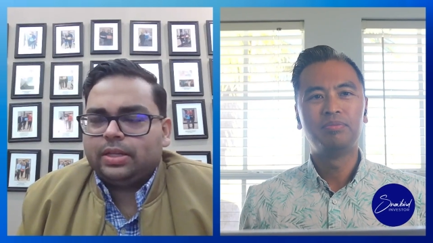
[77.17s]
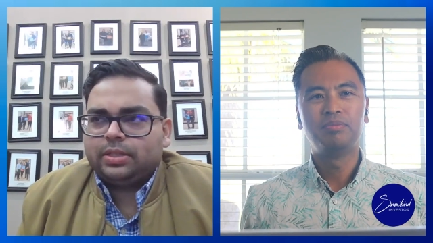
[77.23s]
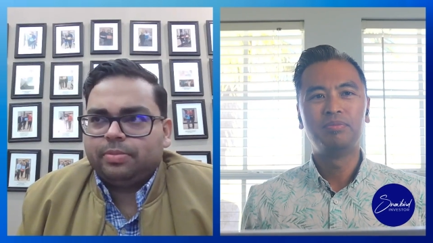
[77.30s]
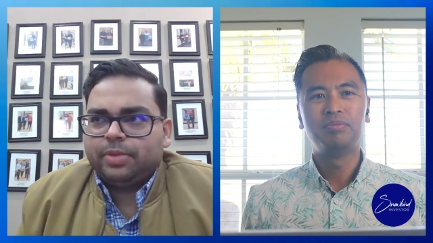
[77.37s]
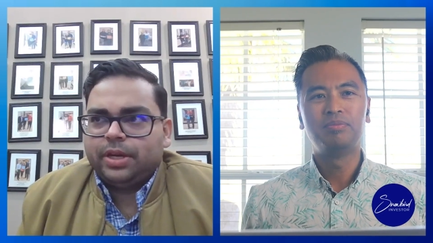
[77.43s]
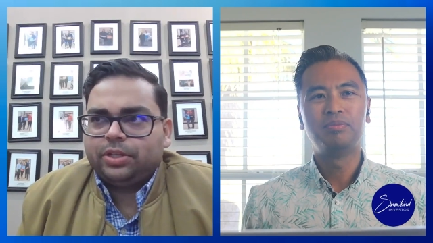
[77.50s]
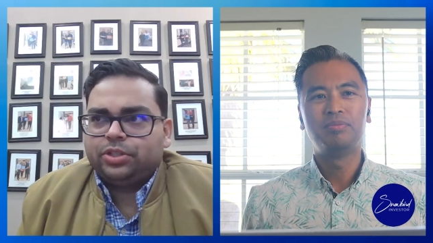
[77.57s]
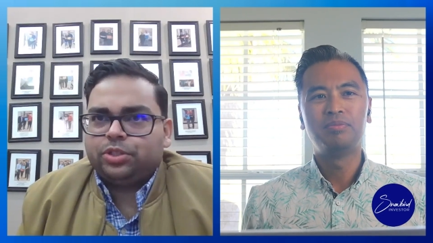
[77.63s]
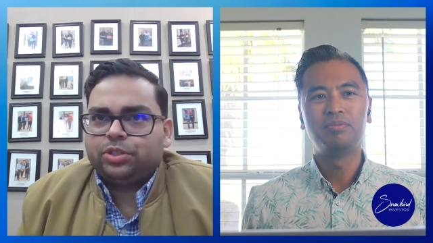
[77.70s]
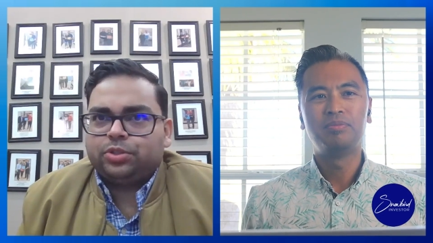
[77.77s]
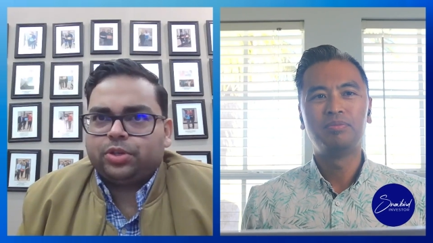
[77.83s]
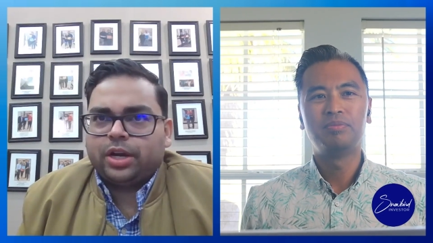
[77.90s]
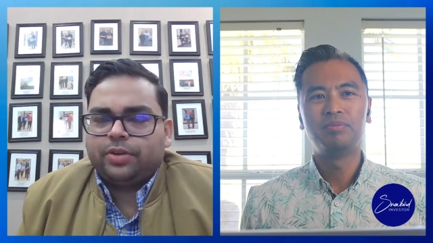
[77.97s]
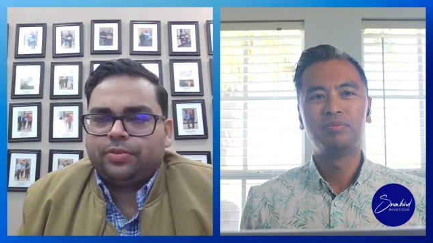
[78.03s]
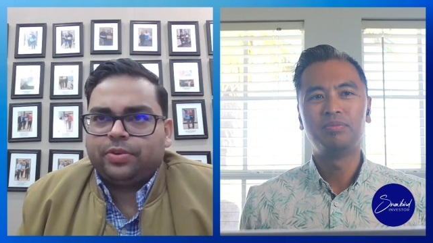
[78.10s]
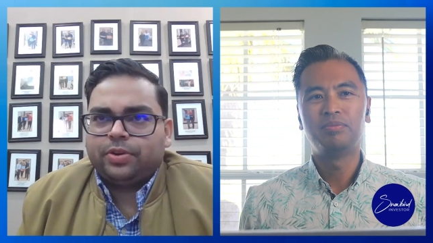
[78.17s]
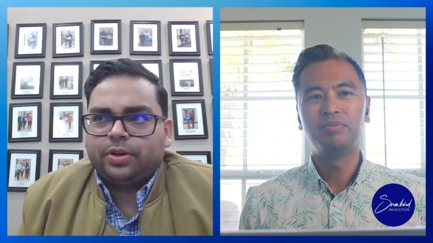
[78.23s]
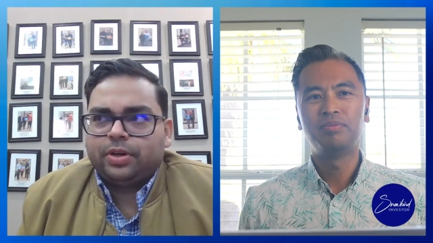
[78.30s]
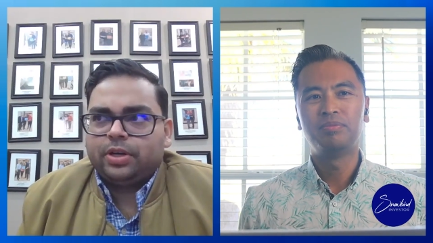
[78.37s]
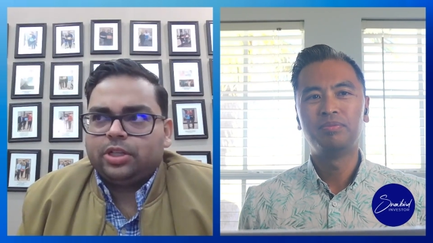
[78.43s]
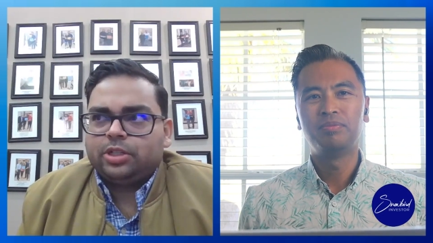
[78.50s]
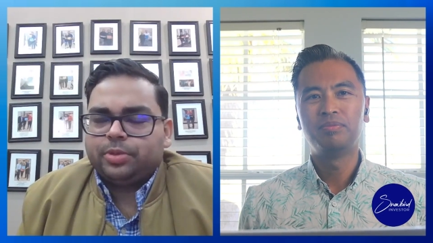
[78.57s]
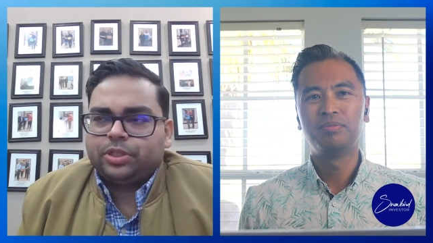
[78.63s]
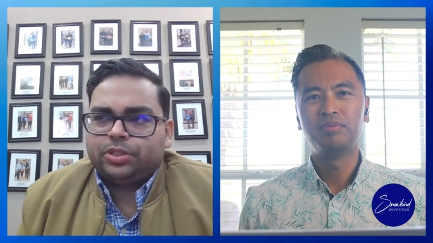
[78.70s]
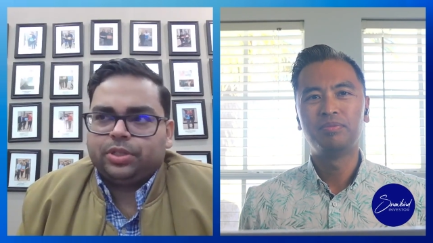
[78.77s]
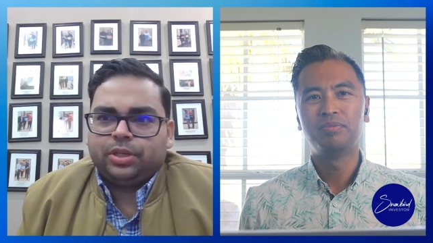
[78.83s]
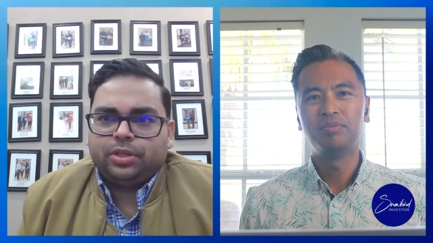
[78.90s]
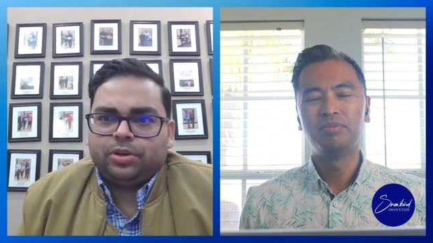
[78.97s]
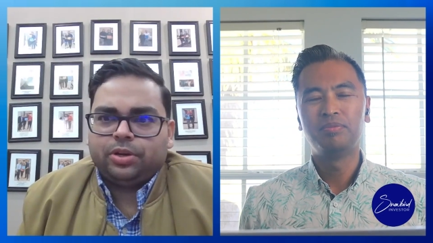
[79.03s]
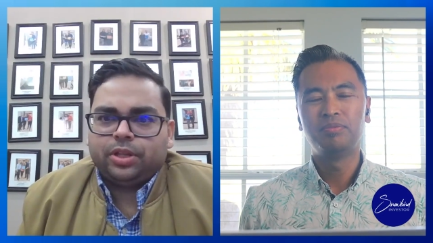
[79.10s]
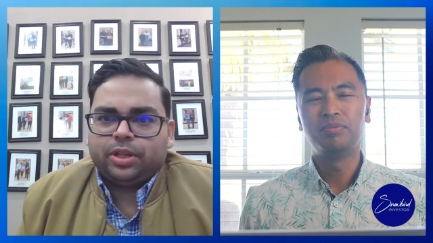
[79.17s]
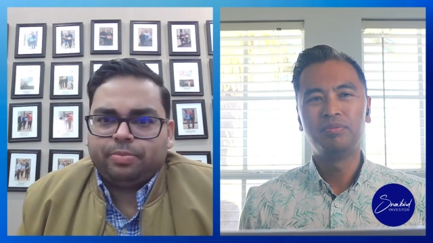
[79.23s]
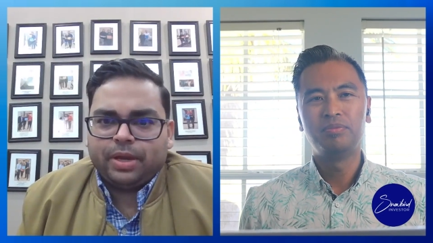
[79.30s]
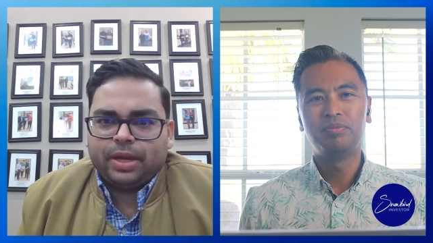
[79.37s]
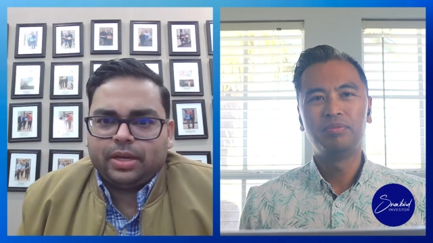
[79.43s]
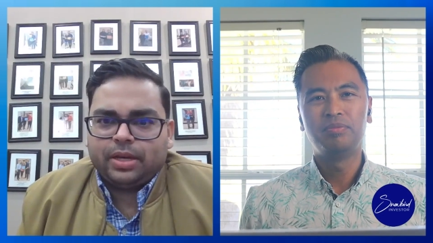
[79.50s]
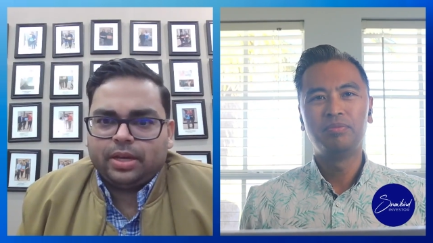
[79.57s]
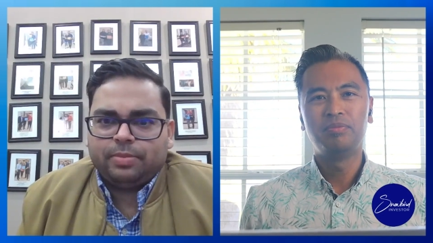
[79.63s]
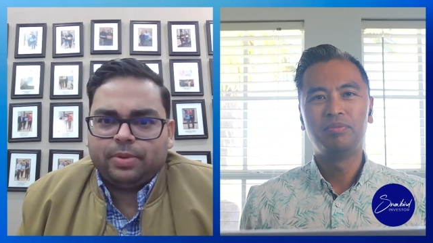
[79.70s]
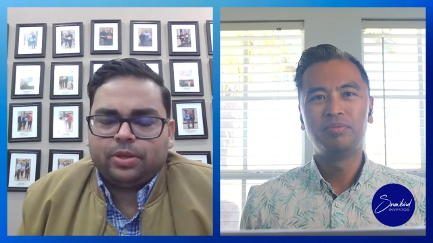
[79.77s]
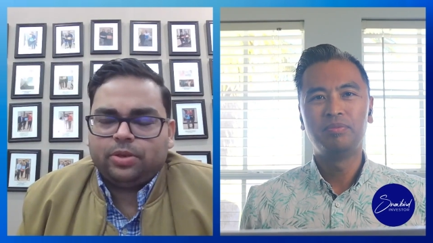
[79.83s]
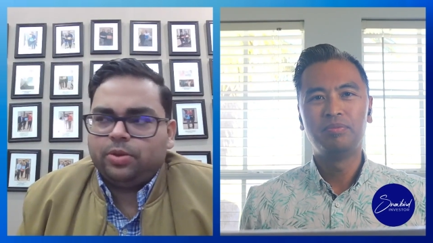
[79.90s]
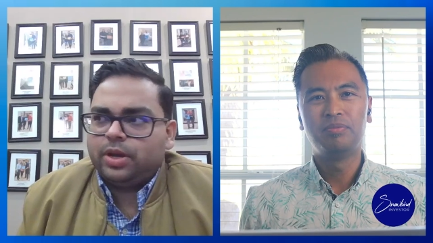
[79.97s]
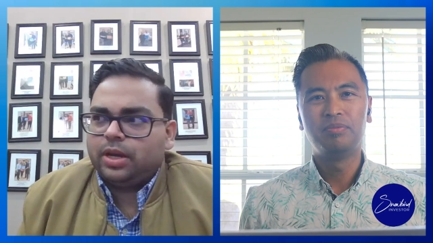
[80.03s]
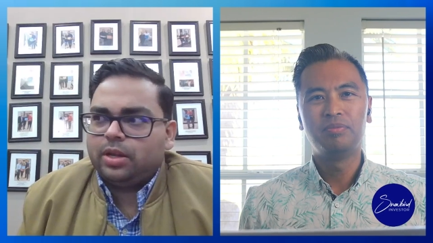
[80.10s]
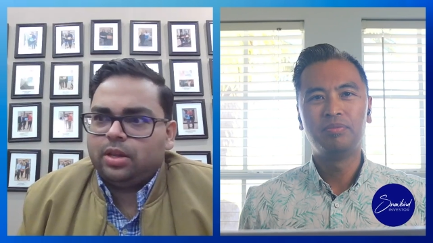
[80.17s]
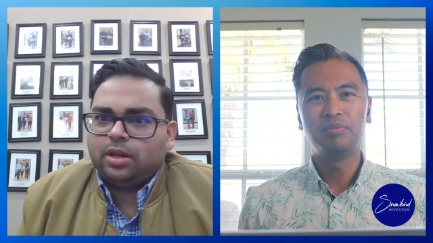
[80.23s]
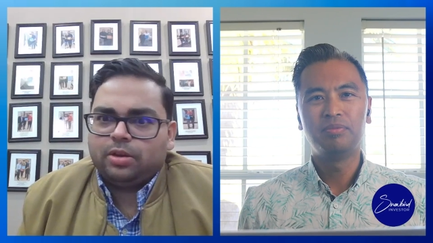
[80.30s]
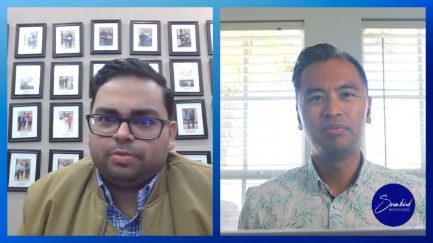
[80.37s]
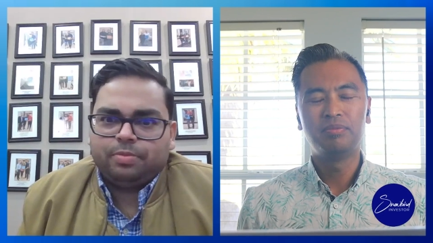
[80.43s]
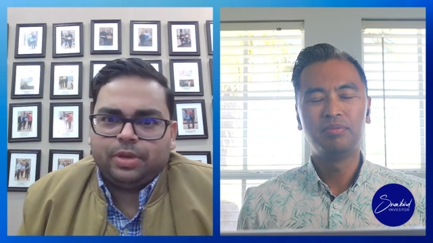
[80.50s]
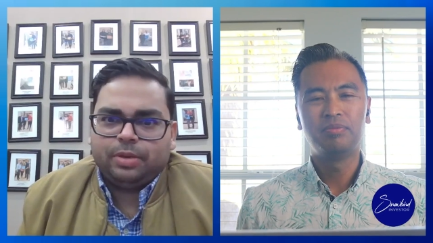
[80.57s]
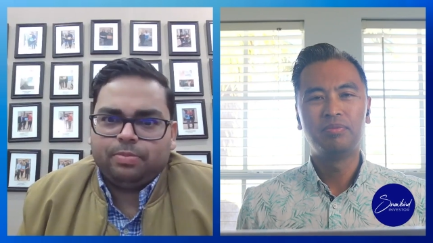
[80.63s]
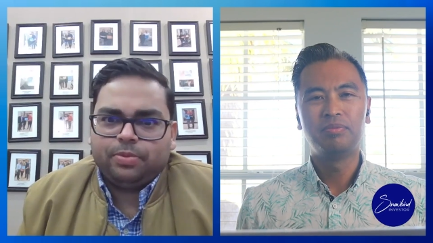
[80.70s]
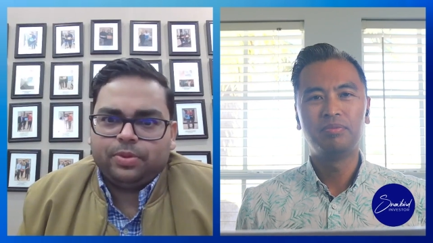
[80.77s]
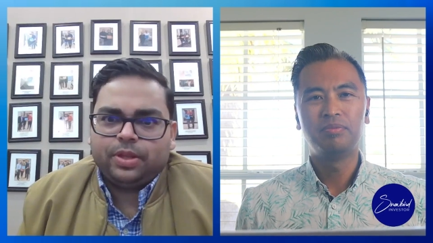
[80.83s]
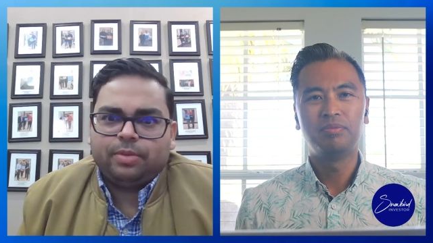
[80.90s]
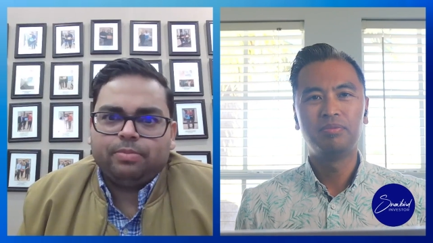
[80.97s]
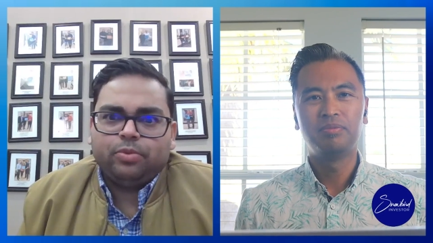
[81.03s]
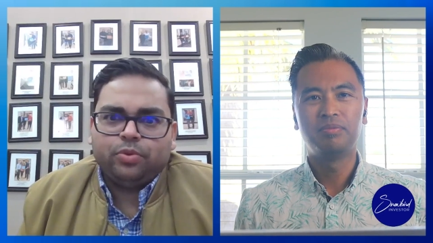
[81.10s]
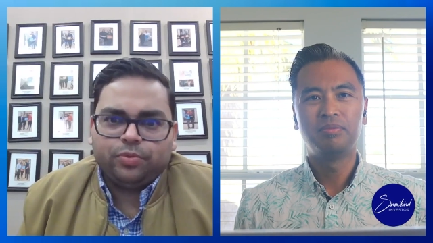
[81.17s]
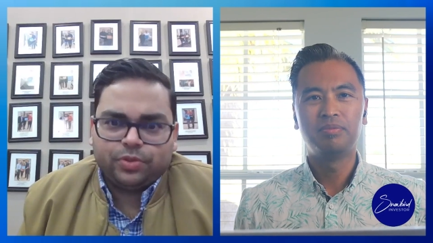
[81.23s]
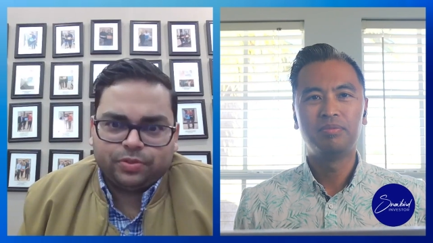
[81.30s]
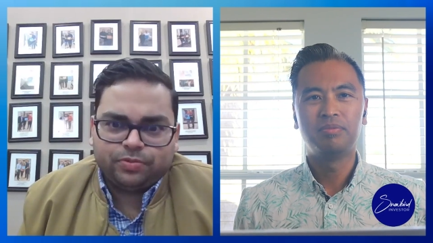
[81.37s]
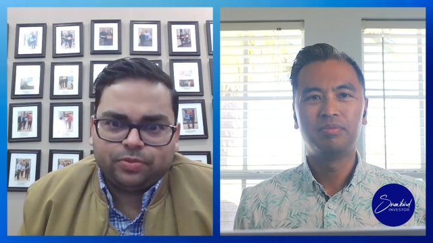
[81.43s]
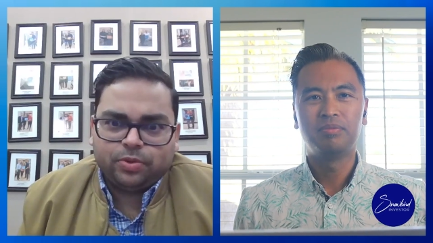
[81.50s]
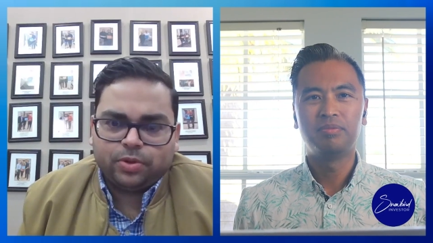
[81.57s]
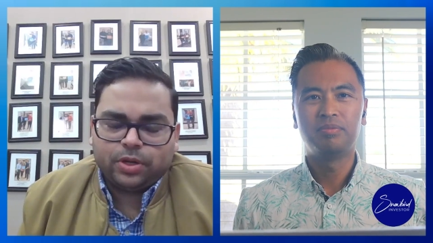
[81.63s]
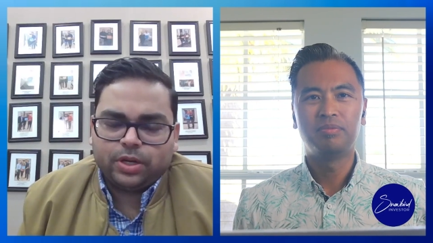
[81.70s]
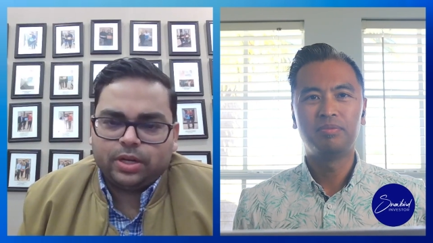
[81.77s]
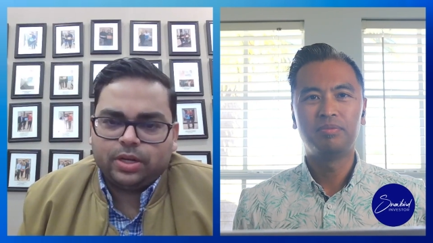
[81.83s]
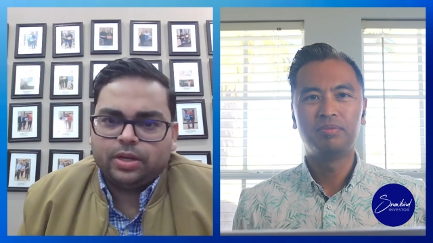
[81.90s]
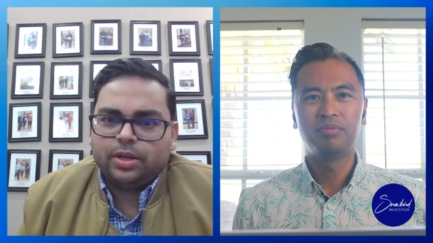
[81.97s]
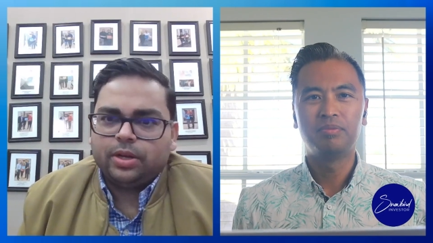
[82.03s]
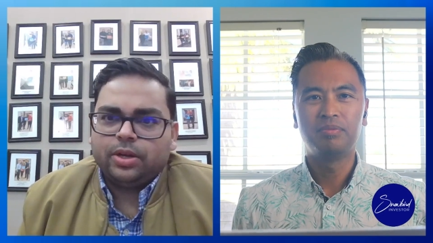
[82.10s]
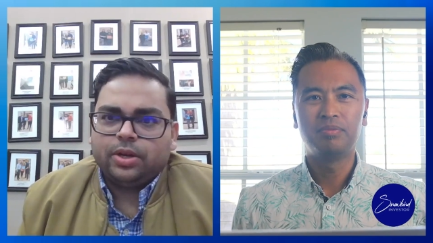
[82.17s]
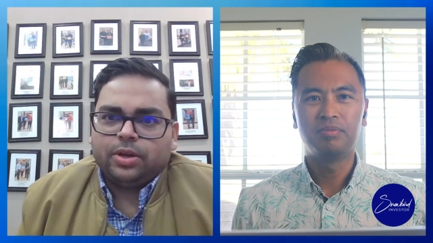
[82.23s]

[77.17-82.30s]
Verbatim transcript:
Speaker 1: that's a major driver, especially during the pandemic, you had a lot of people that moved to Florida,